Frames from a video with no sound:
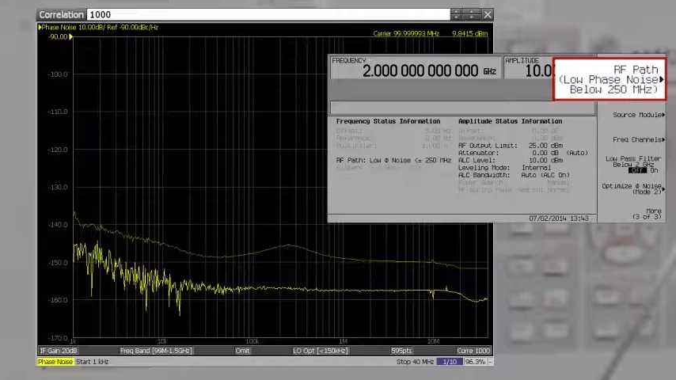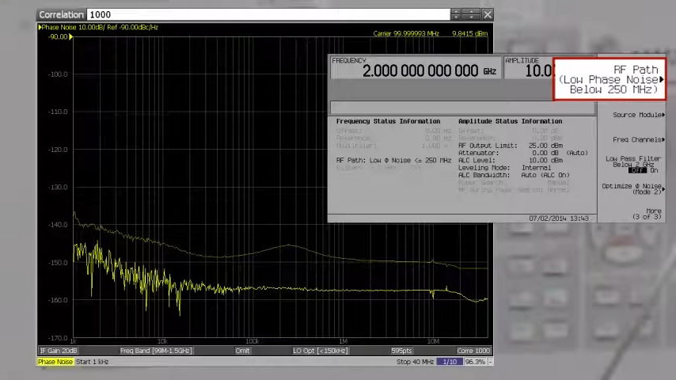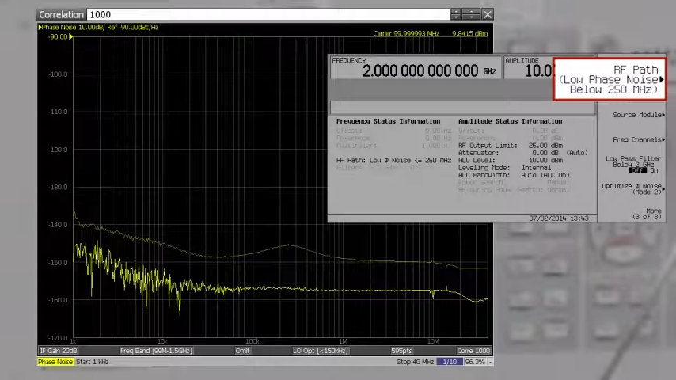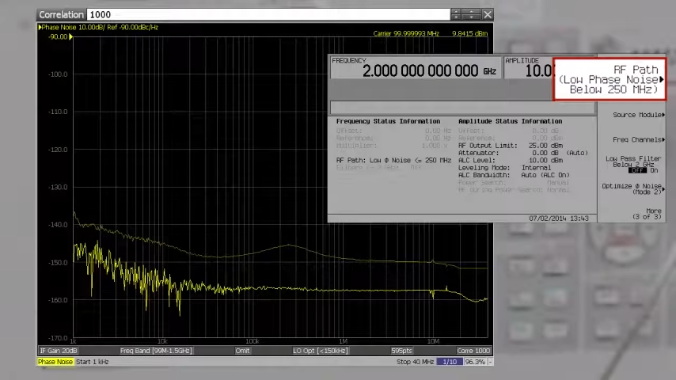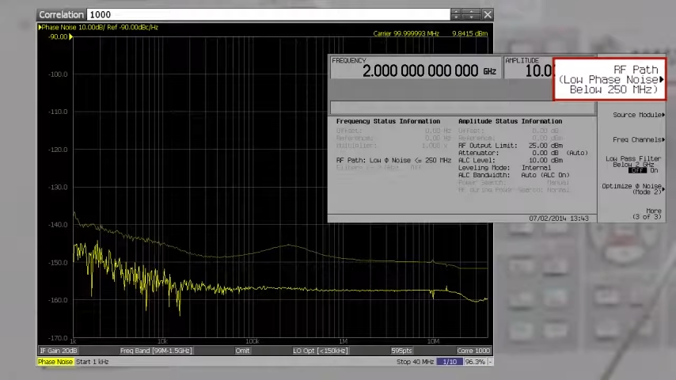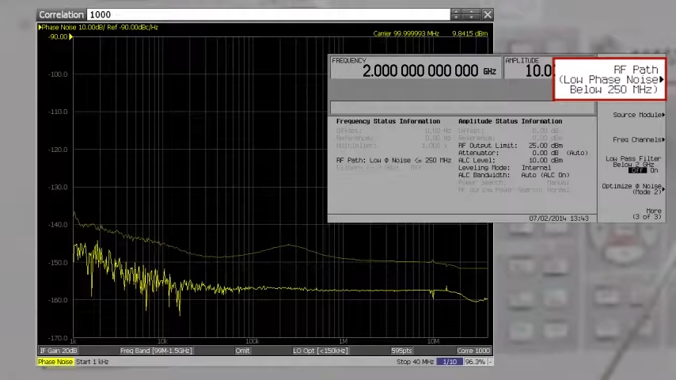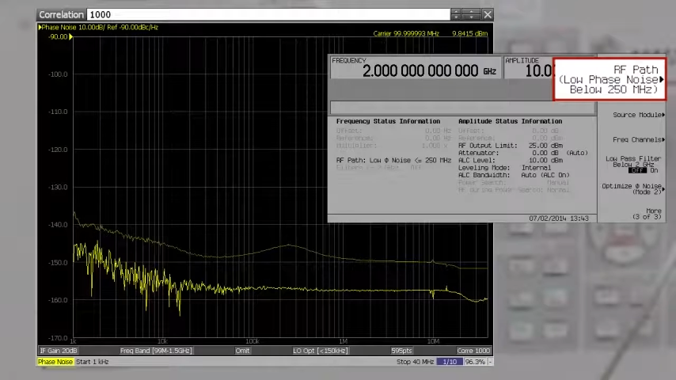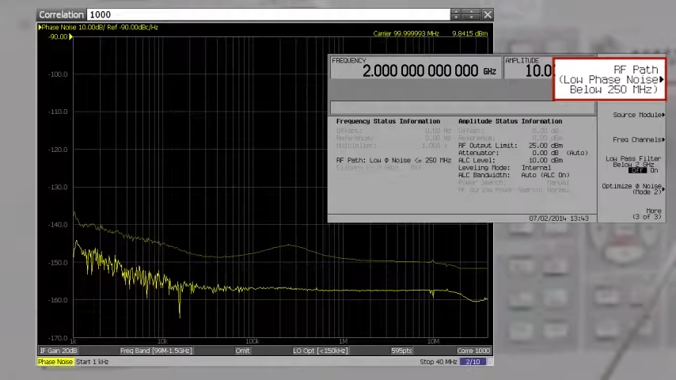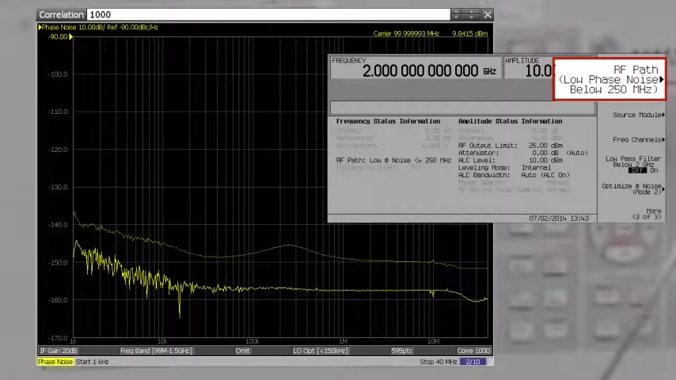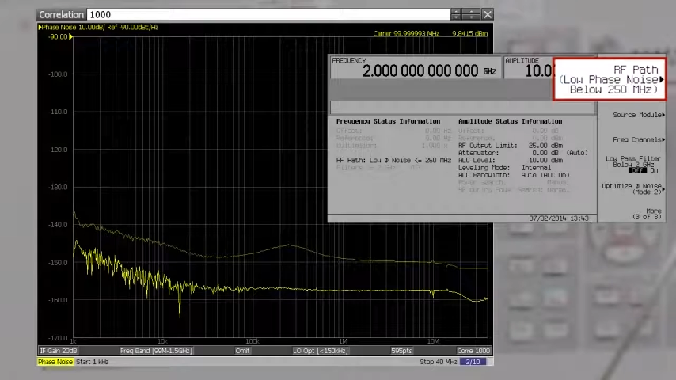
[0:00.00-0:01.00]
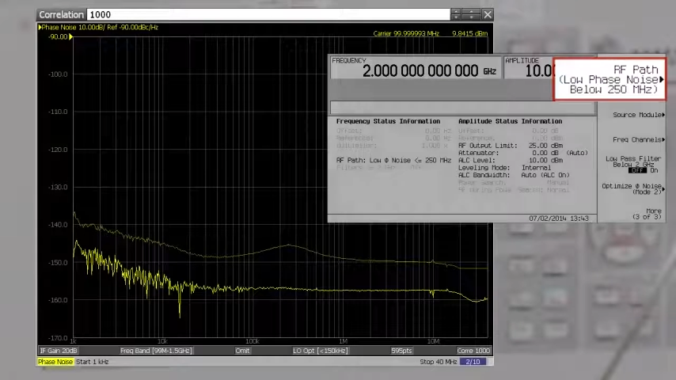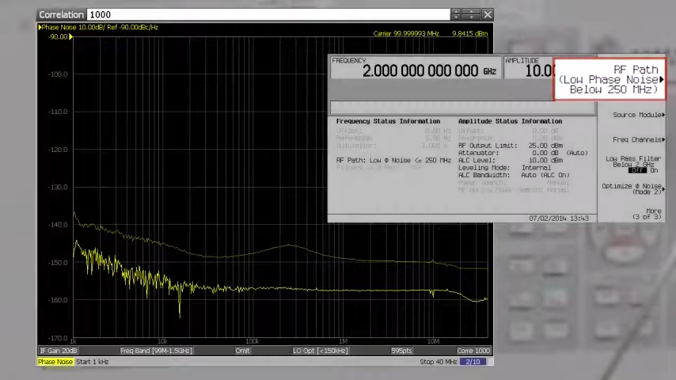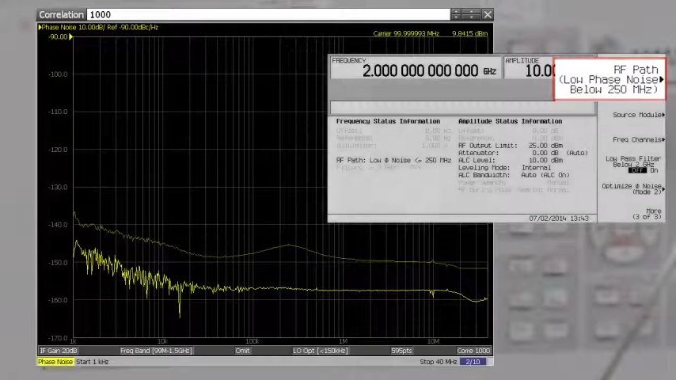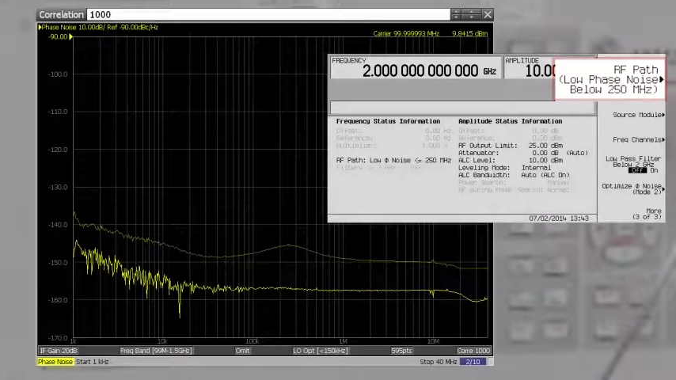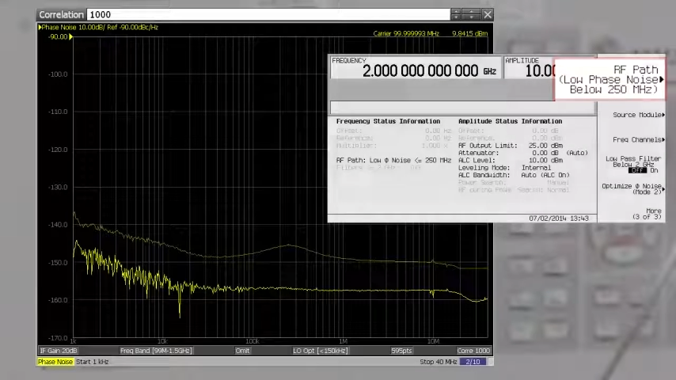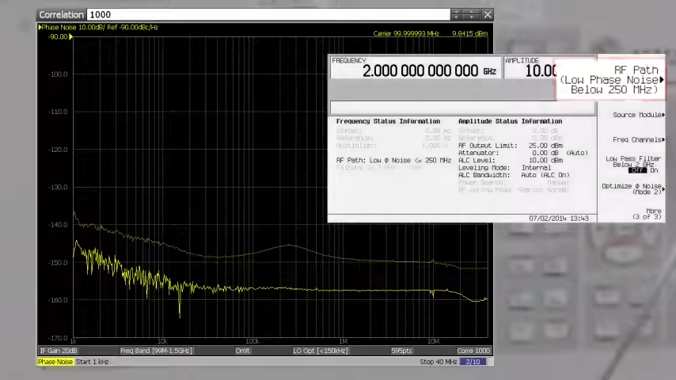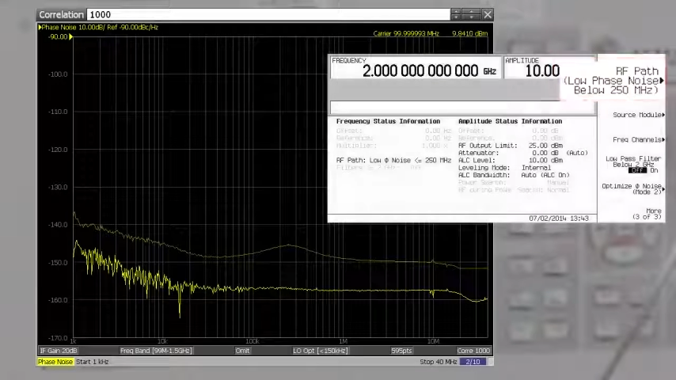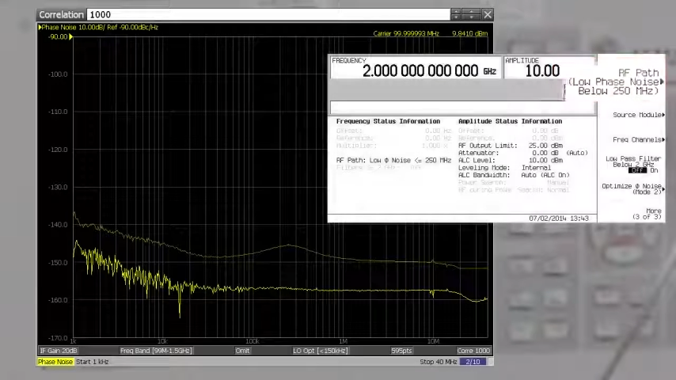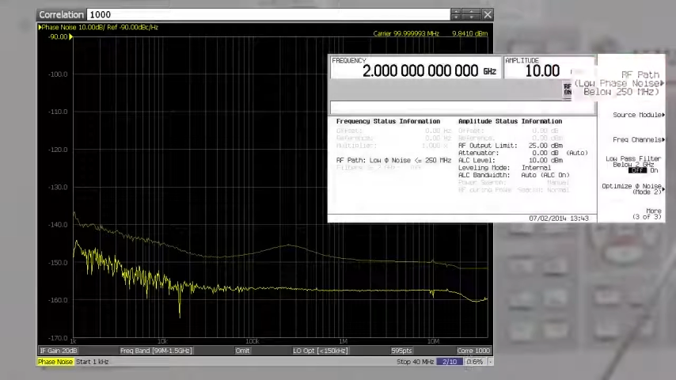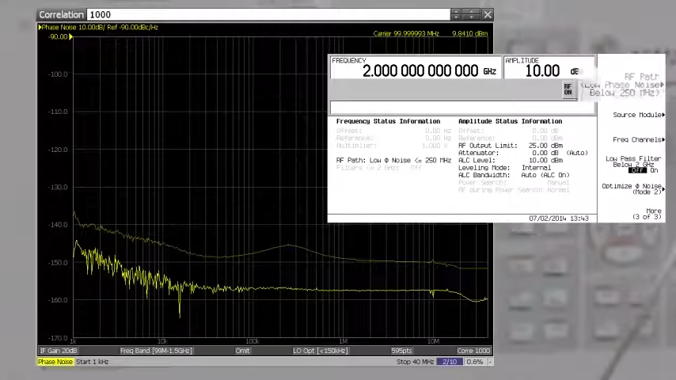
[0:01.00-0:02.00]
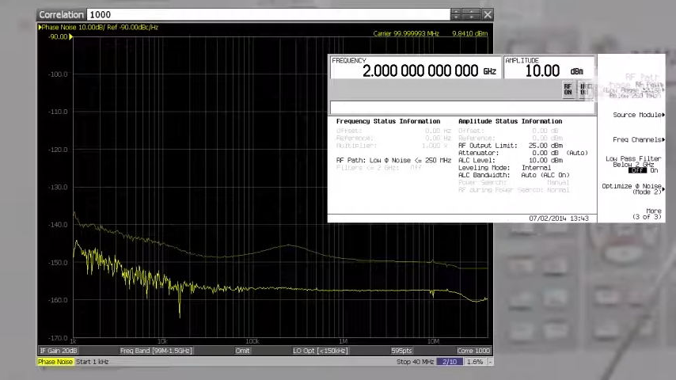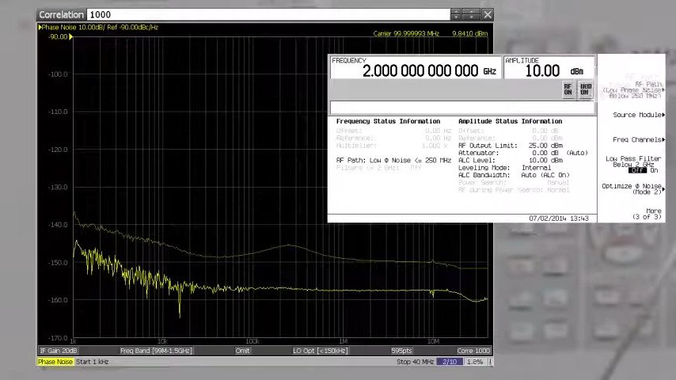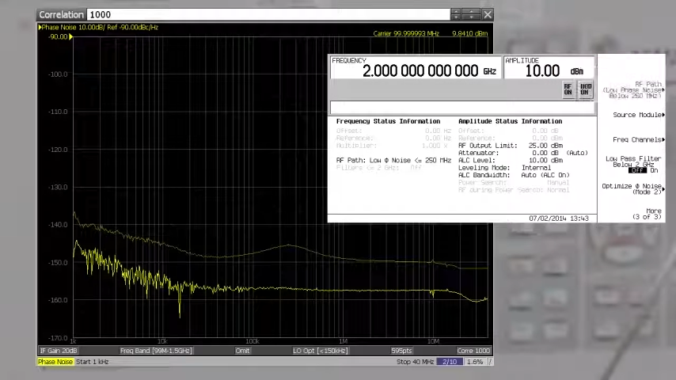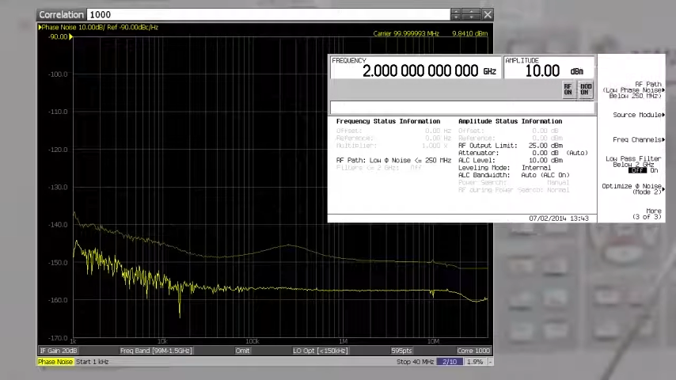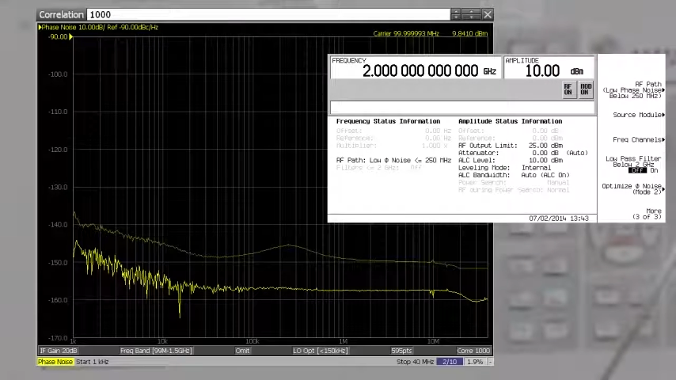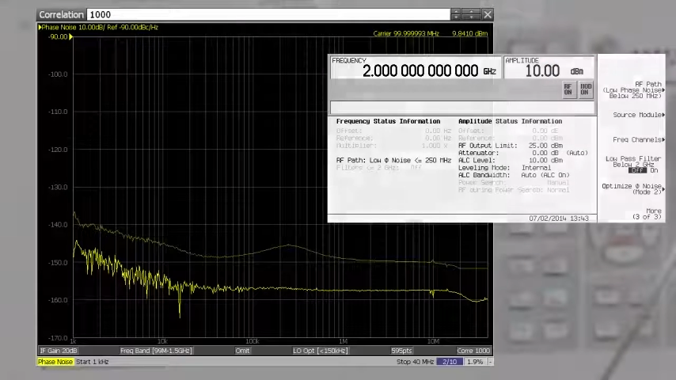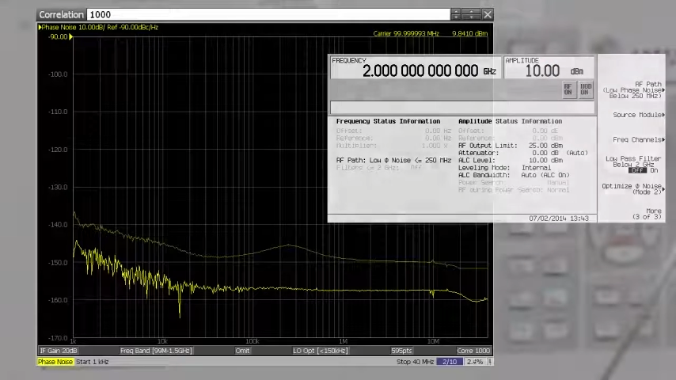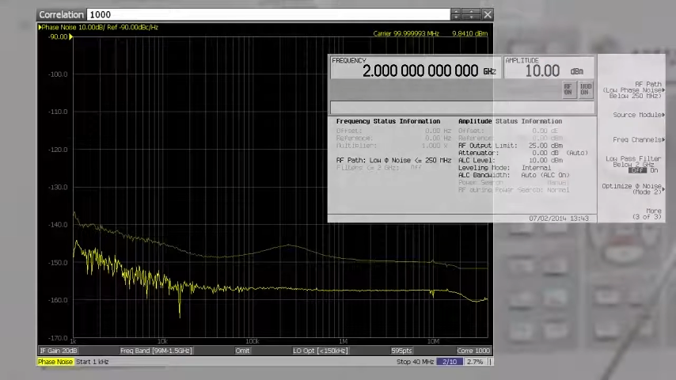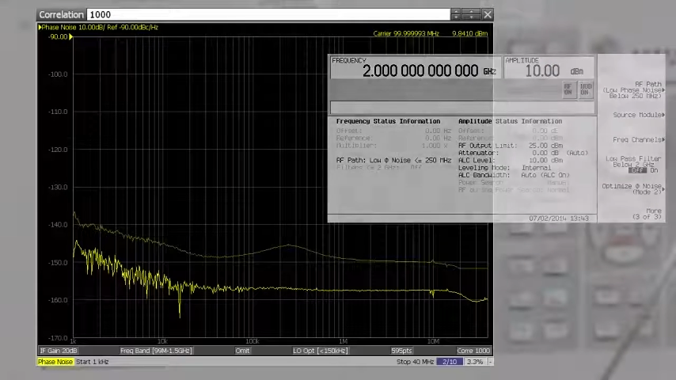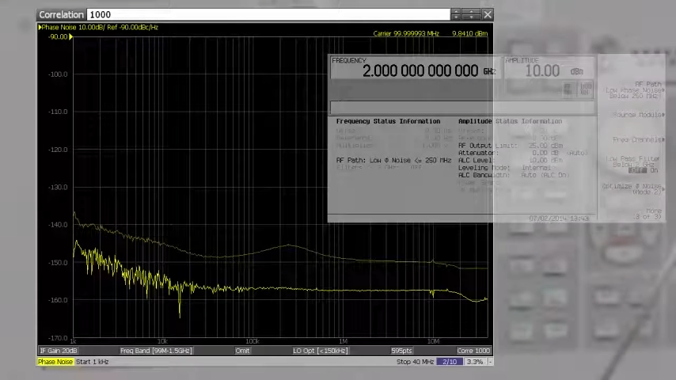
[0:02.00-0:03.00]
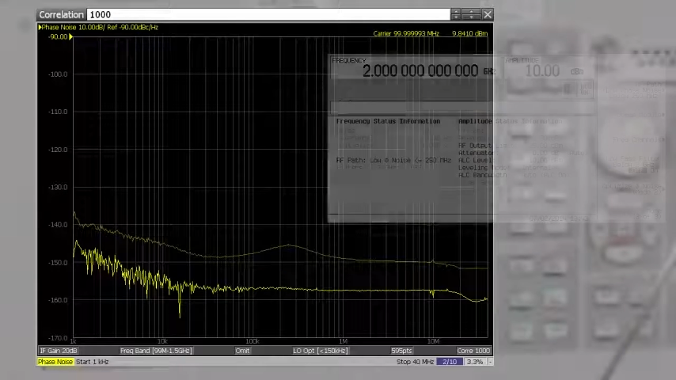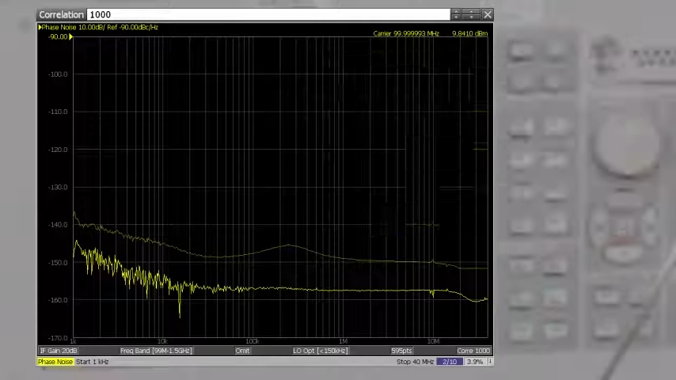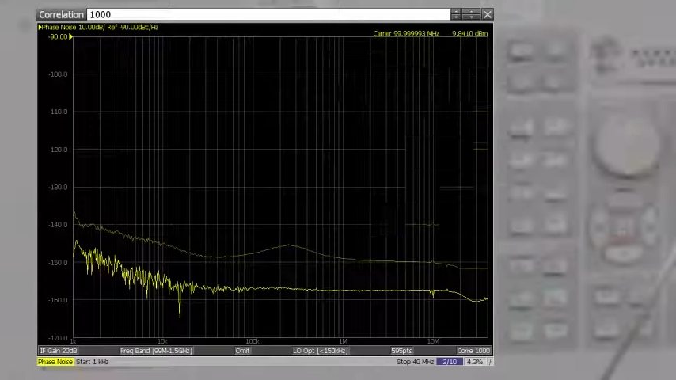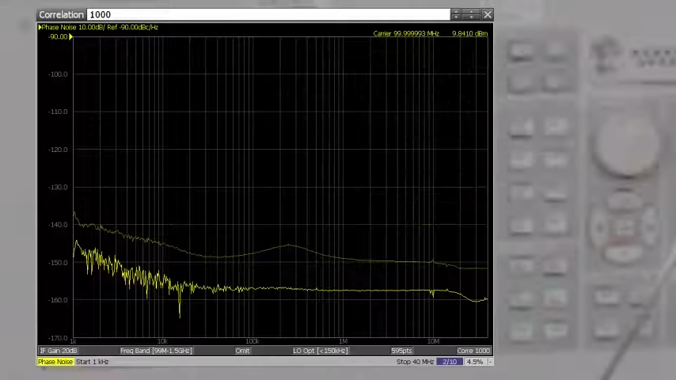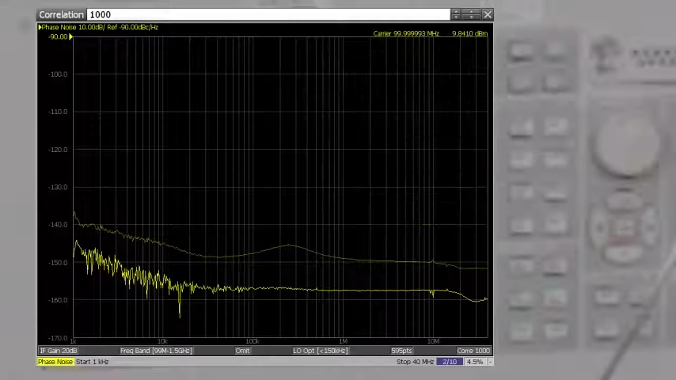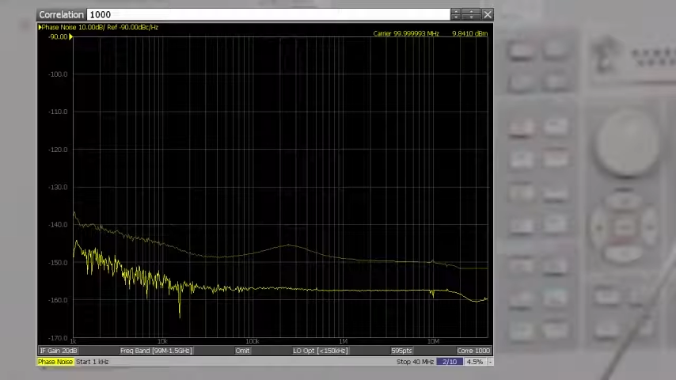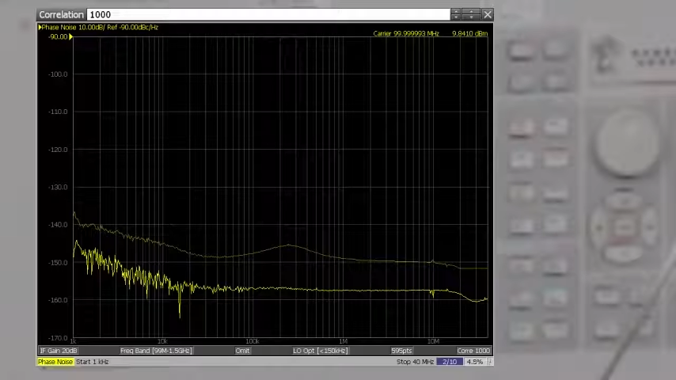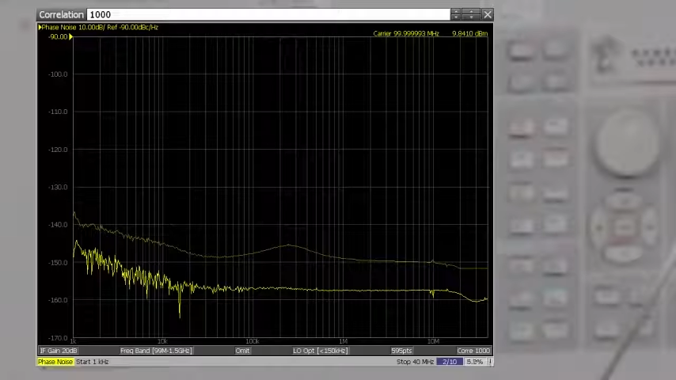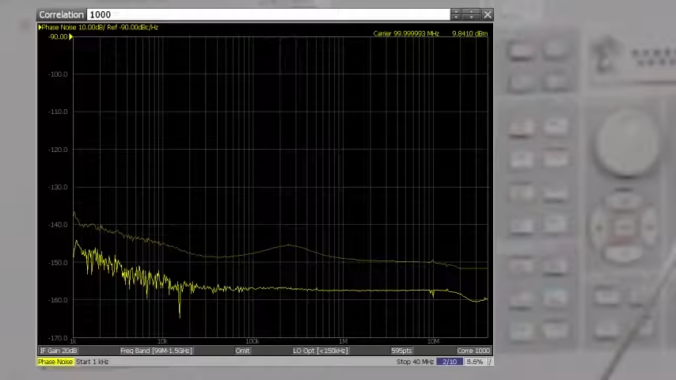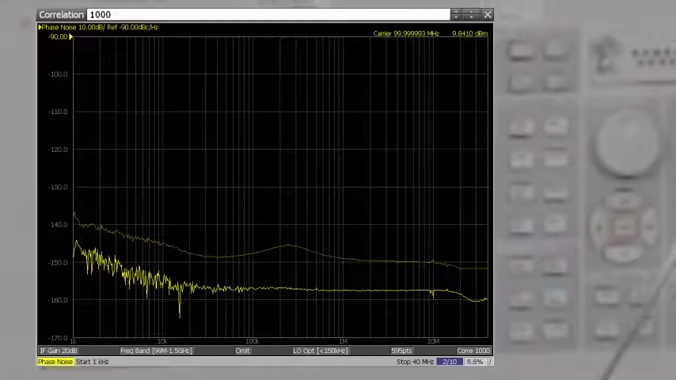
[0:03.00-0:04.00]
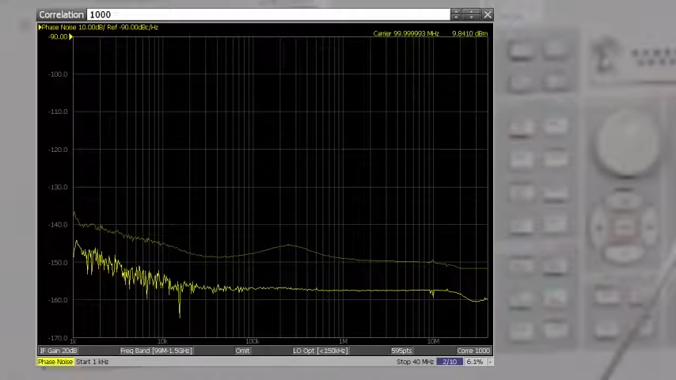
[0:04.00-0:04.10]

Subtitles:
(no speaker visible)